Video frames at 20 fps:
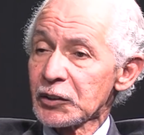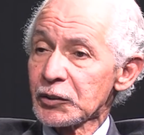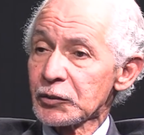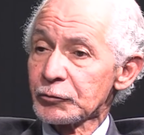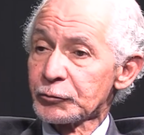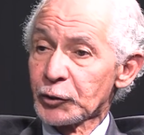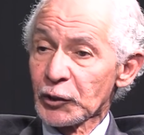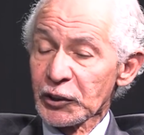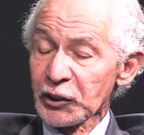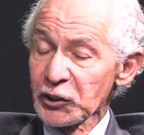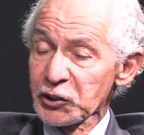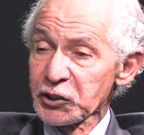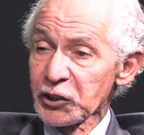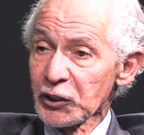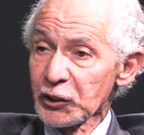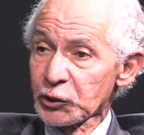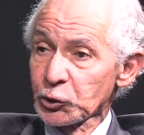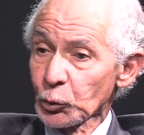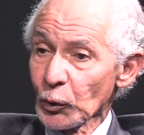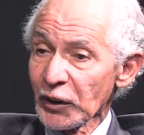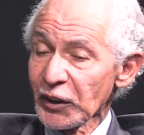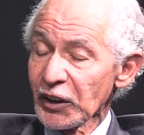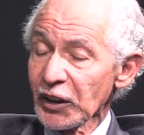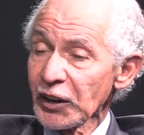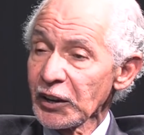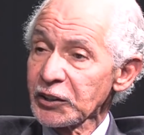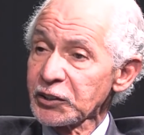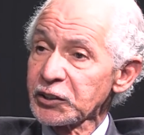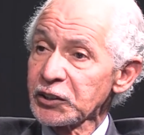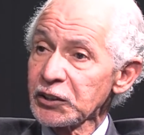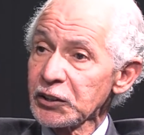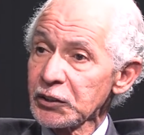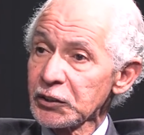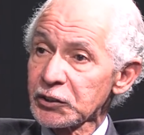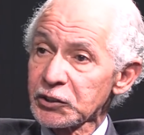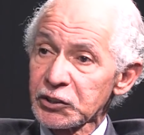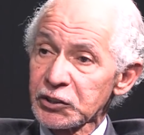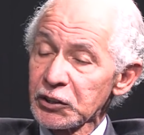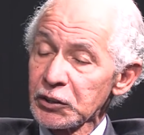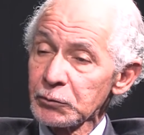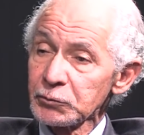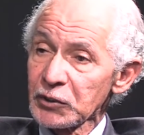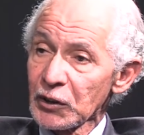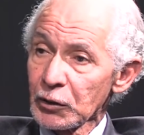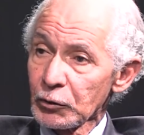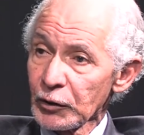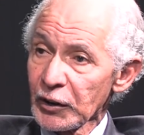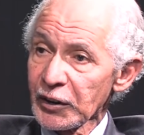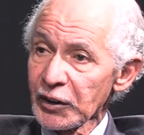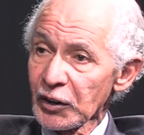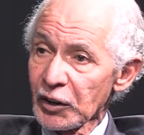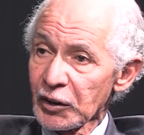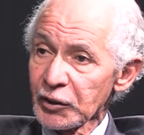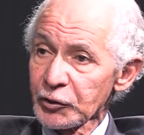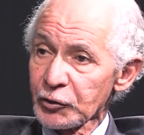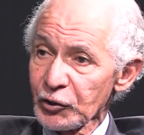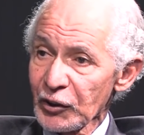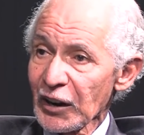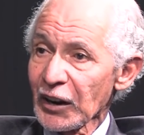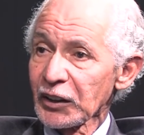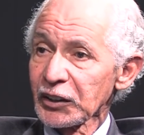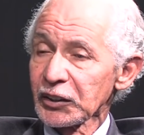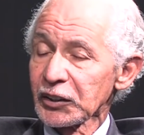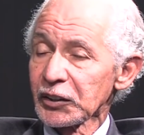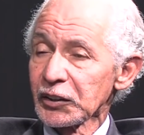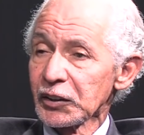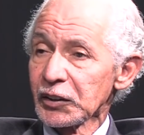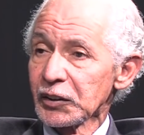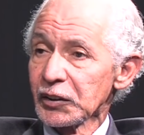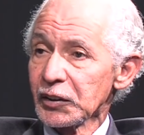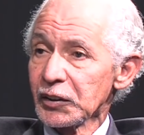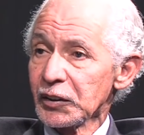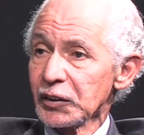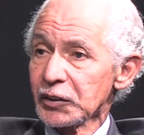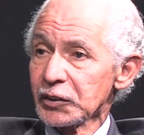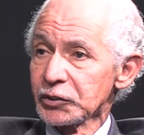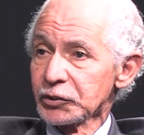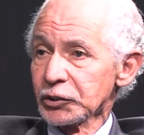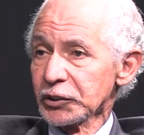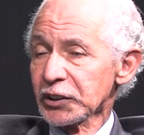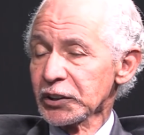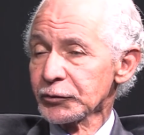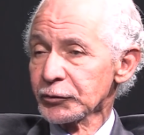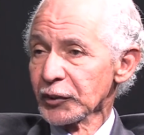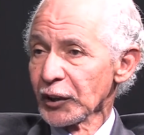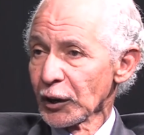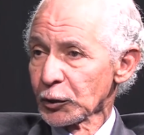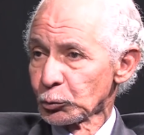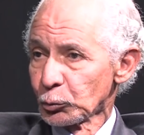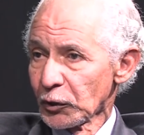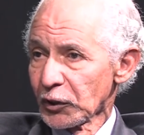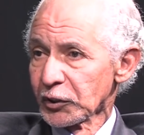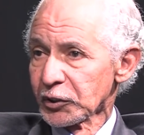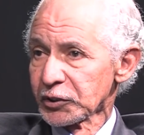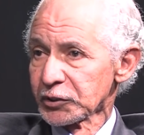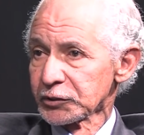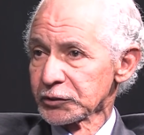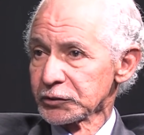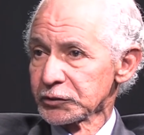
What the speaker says: for this year, 2018, it seems already on track to even get worse.